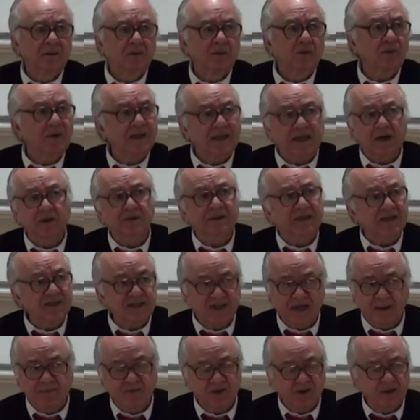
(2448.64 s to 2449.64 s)
without
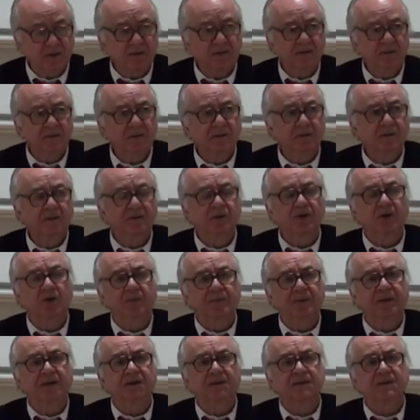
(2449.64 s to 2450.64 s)
exception, the
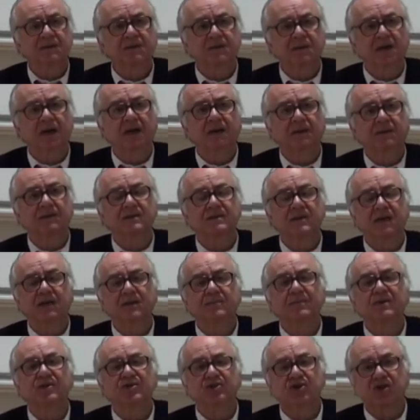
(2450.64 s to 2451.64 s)
European societies are
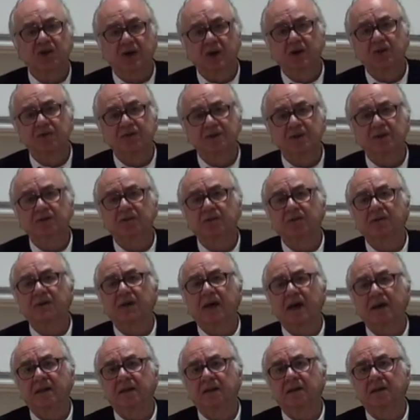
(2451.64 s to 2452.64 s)
much closer to the
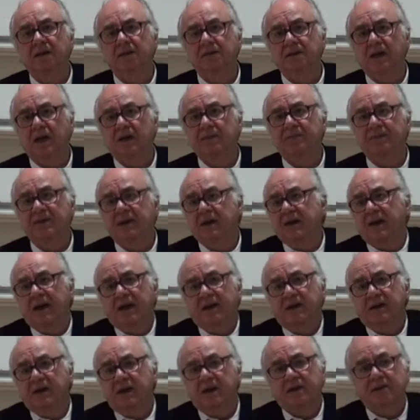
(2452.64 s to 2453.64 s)
ideal type than
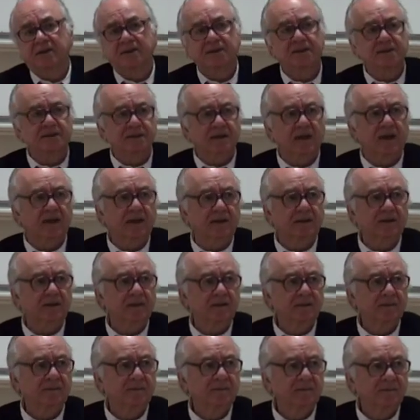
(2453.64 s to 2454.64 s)
any other society.
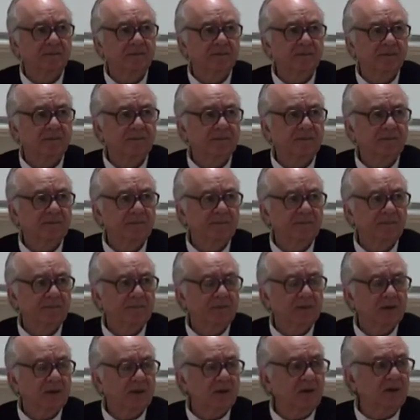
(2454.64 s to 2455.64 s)

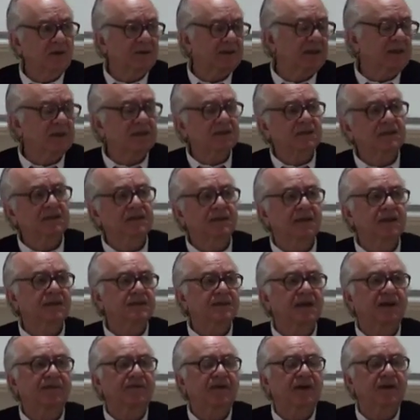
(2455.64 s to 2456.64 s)
All the other
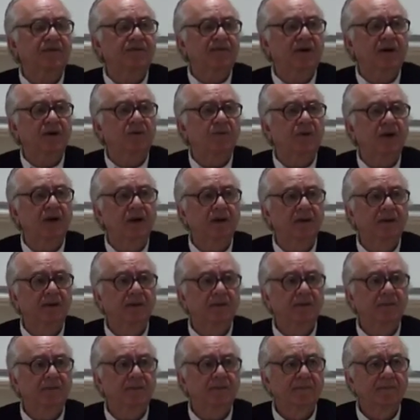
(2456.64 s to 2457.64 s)
societies are very far away
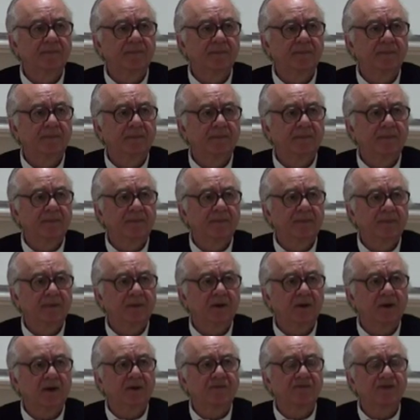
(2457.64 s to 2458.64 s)

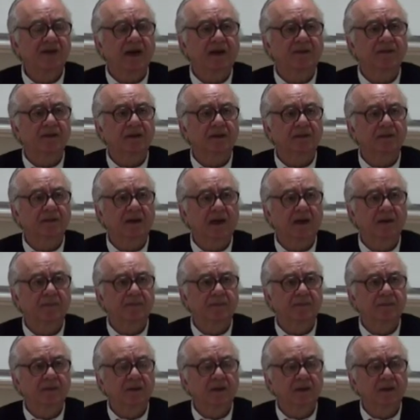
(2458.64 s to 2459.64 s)
of the ideal type.
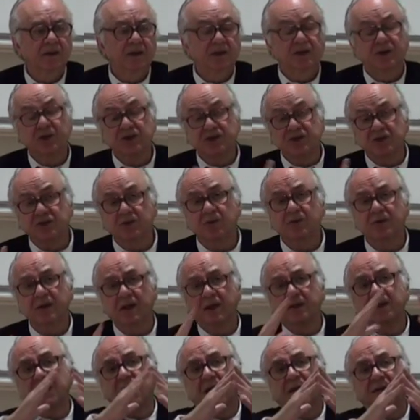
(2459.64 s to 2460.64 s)
It is true
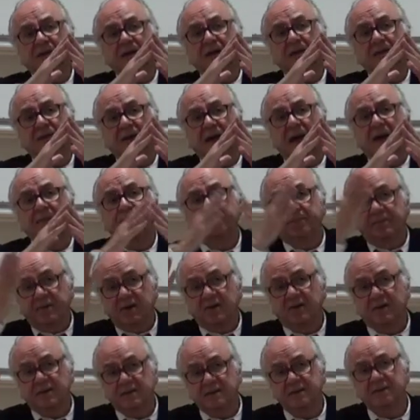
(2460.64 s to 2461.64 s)
that the ideal type,
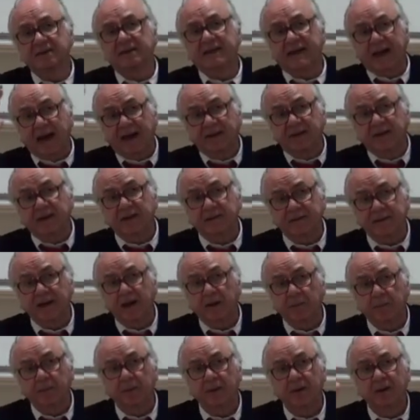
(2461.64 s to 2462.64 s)
because it's an ideal
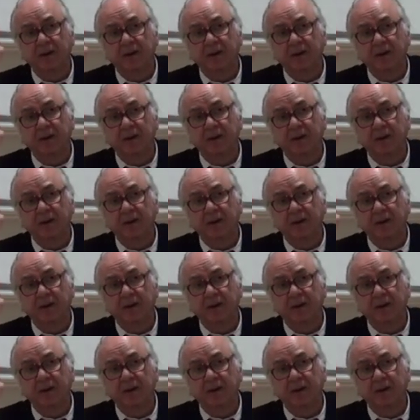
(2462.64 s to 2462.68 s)
type,